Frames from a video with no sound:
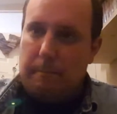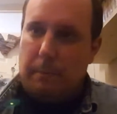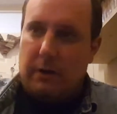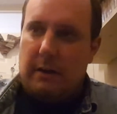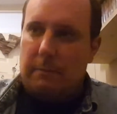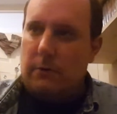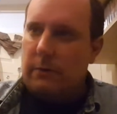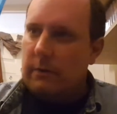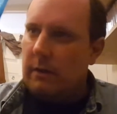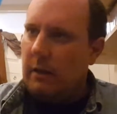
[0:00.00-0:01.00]
Body
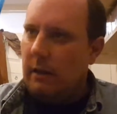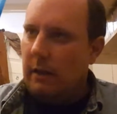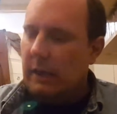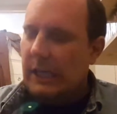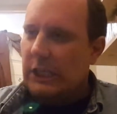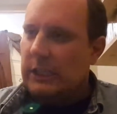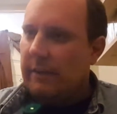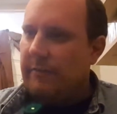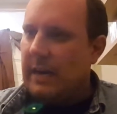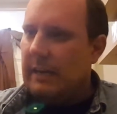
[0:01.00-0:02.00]
Double. Usually
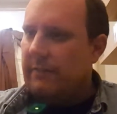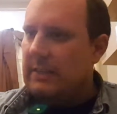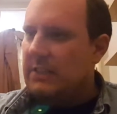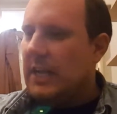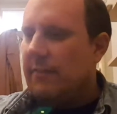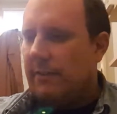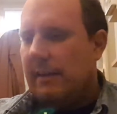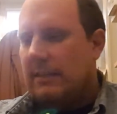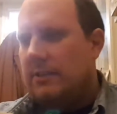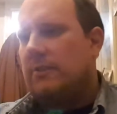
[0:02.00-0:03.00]
a fan of his stuff. I
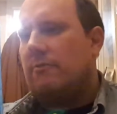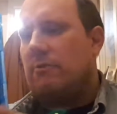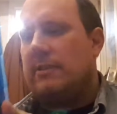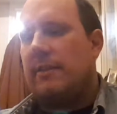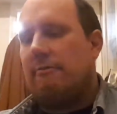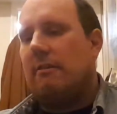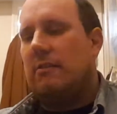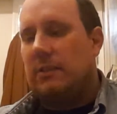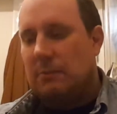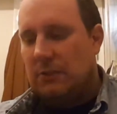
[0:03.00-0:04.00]
think this is an erotic thriller
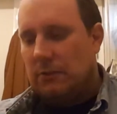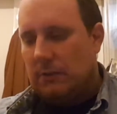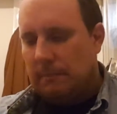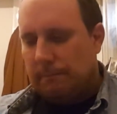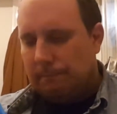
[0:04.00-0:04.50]
of some sorts.